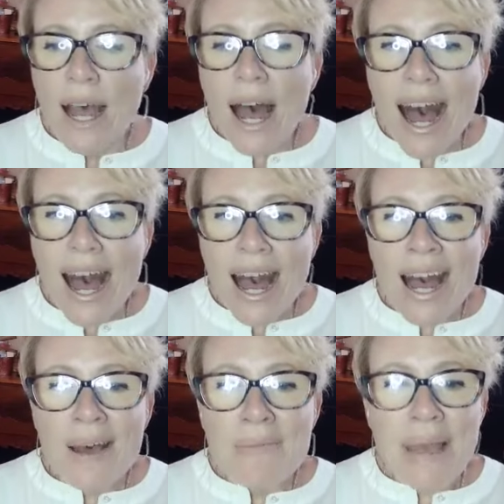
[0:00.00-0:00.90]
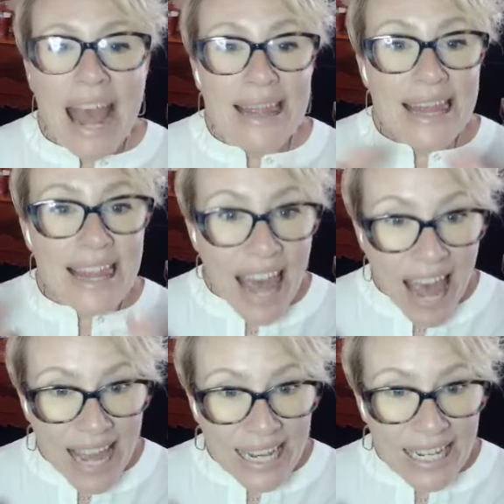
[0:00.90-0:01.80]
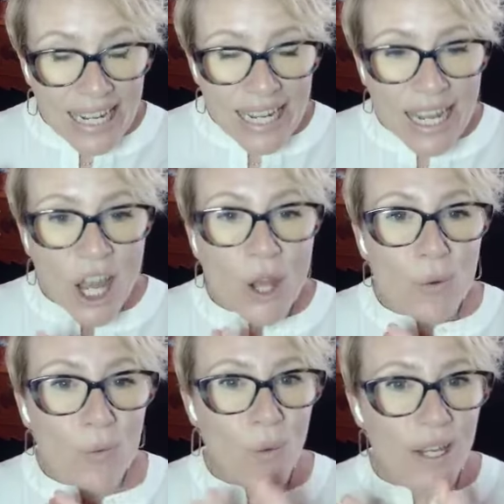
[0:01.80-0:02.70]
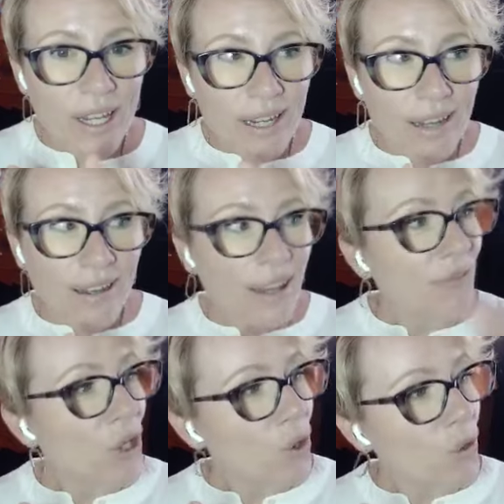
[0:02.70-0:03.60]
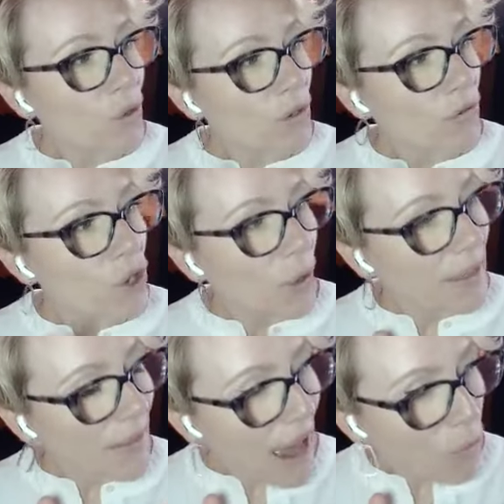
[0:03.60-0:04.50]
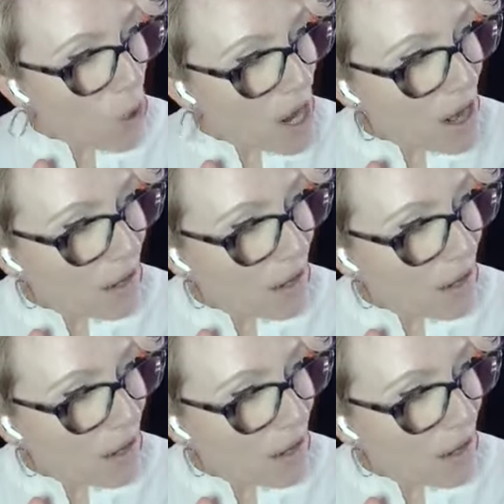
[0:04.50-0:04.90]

And then if you join that one,